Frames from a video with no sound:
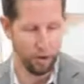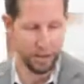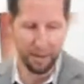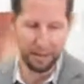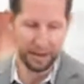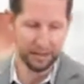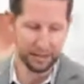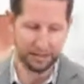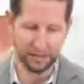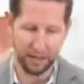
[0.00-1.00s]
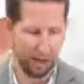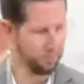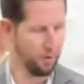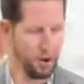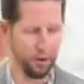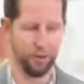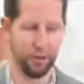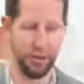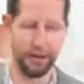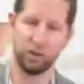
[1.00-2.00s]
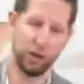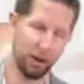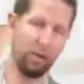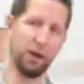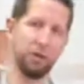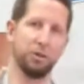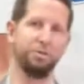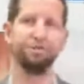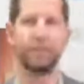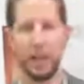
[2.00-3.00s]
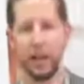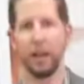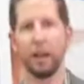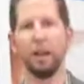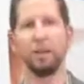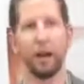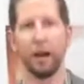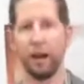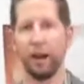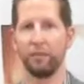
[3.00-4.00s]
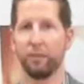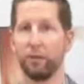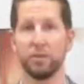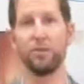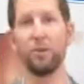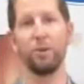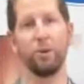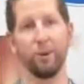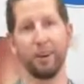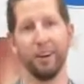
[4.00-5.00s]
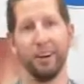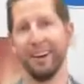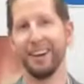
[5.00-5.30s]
what that means is it's upgraded for the next generation. And uh, for those of you who are